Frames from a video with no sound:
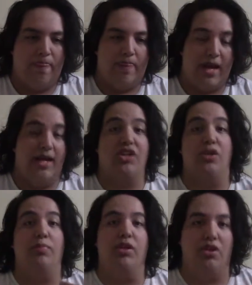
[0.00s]
and
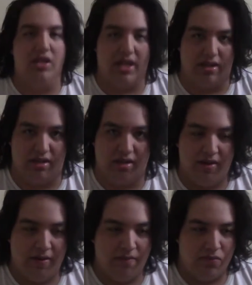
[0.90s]
actually be good at it.
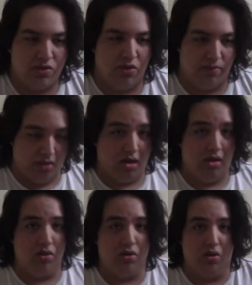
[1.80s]
So
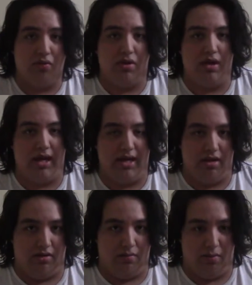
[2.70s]
Donald Glover
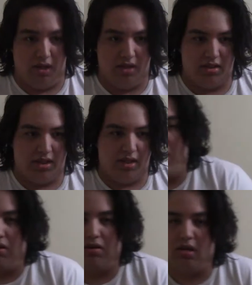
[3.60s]
and
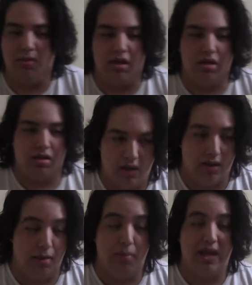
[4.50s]
Beyonce, they make
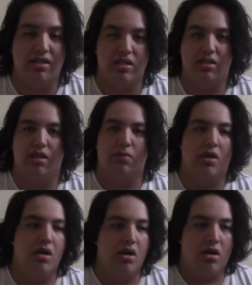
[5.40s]
an amazing team.
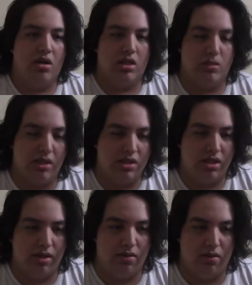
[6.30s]

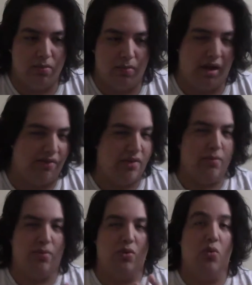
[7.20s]
Especially my
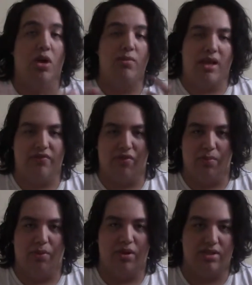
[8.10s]
favorite. Well, one of my
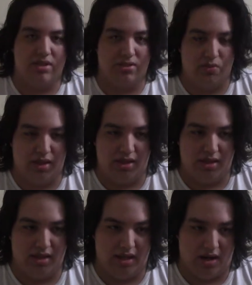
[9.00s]
favorite parts is
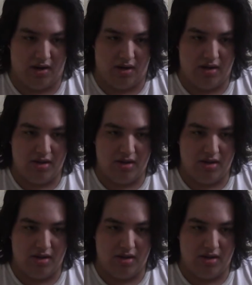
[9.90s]
when they're